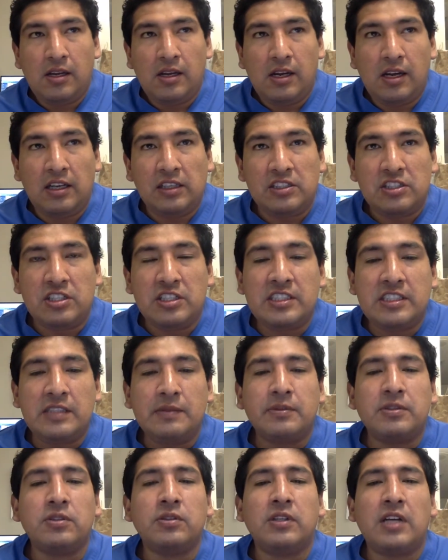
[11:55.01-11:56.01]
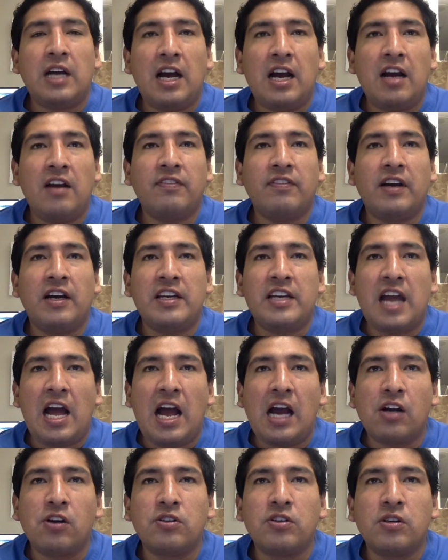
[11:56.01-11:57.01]
and she seems to have an
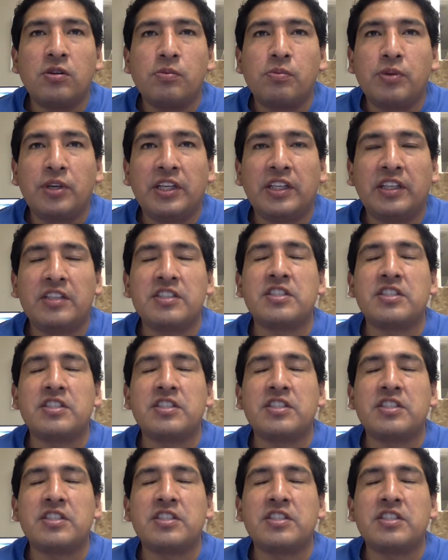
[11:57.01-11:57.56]
agonal breathing.